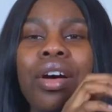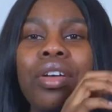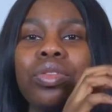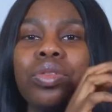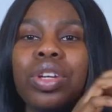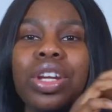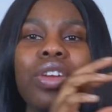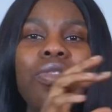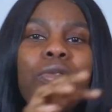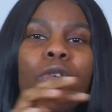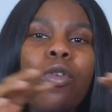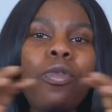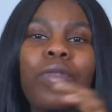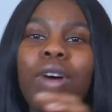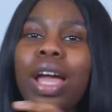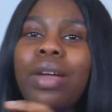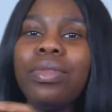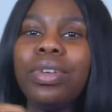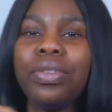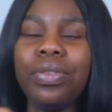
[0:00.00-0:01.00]
3, 4,
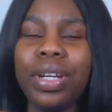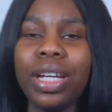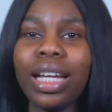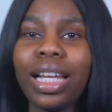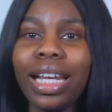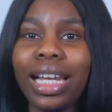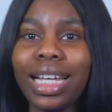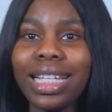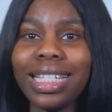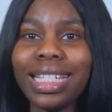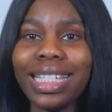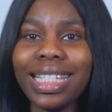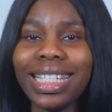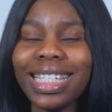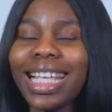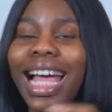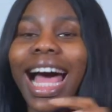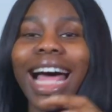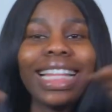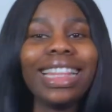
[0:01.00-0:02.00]
5 different
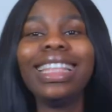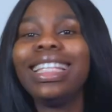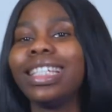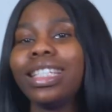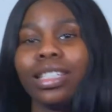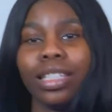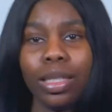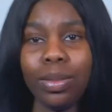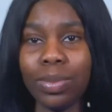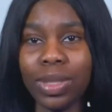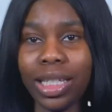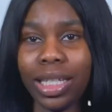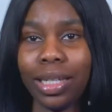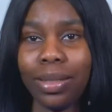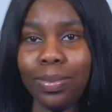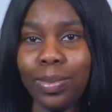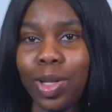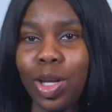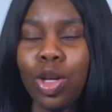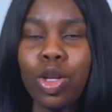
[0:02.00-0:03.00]
classes at the same
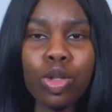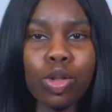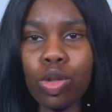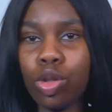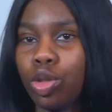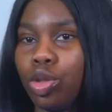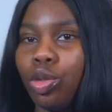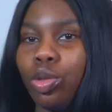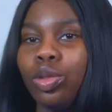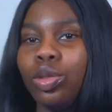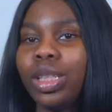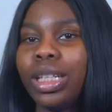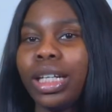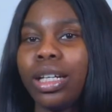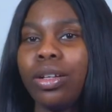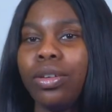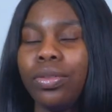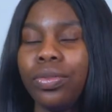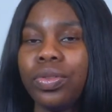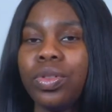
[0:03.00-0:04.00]
time. So you don't get
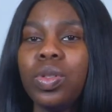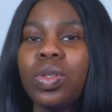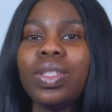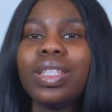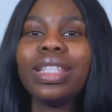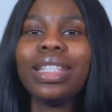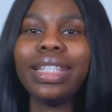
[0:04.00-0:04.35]
confused.